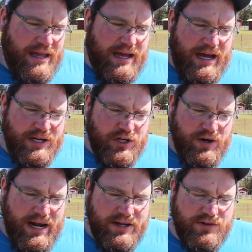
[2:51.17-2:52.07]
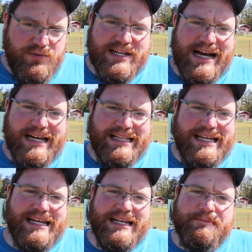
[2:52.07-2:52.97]
I try to dial
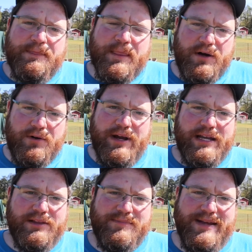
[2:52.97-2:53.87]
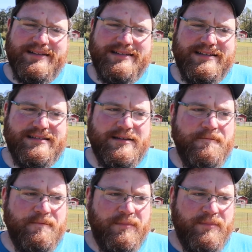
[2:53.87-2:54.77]
in on a regular basis
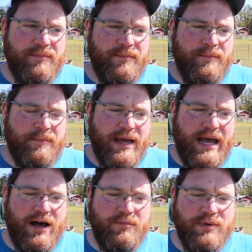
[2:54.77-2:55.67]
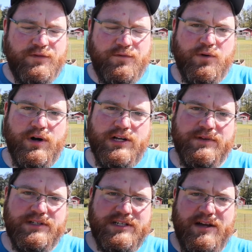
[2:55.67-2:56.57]
how much forage
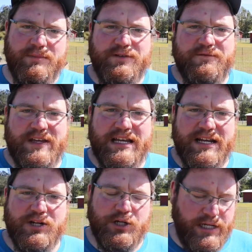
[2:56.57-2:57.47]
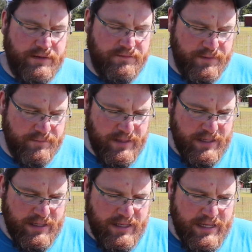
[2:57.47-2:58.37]
versus how much feed I should give them.
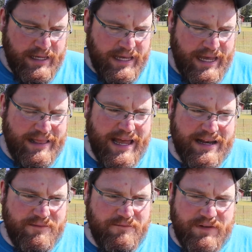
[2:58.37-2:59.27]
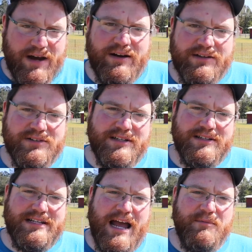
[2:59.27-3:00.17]
And that varies on the
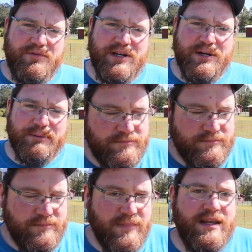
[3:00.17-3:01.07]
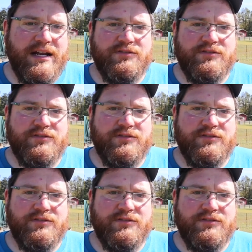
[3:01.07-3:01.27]
time of year. The next